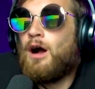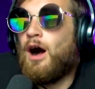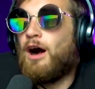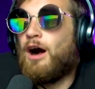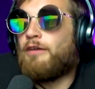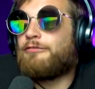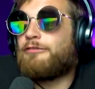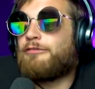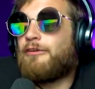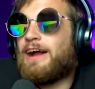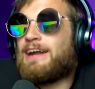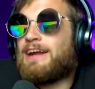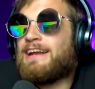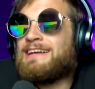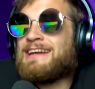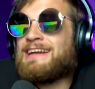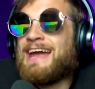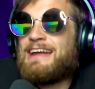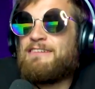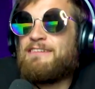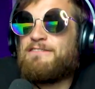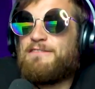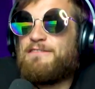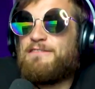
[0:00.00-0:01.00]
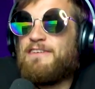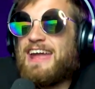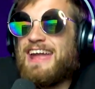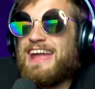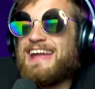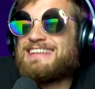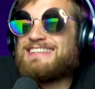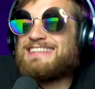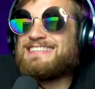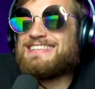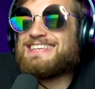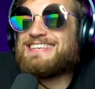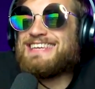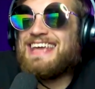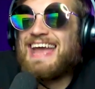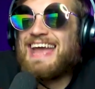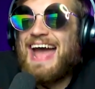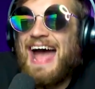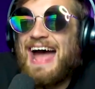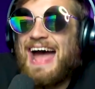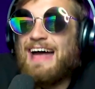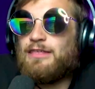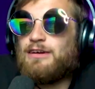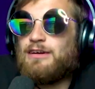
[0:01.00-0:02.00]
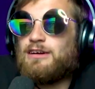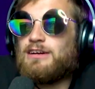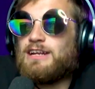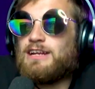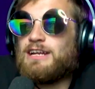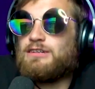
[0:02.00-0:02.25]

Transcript: On Friday night, fans gathered